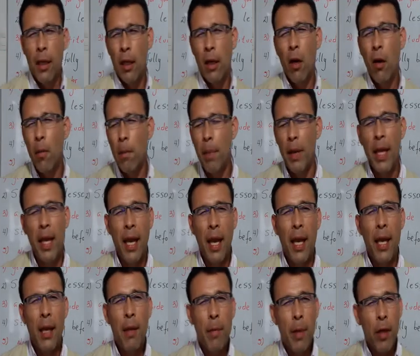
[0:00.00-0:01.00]

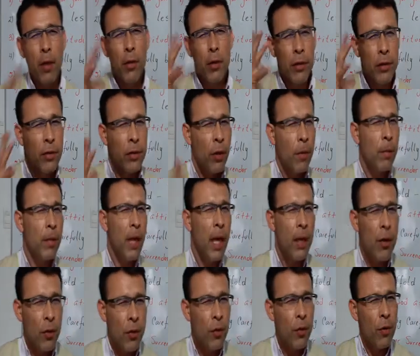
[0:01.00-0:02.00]
complicated because
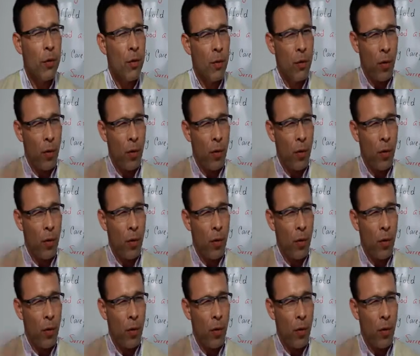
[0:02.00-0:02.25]
sometimes you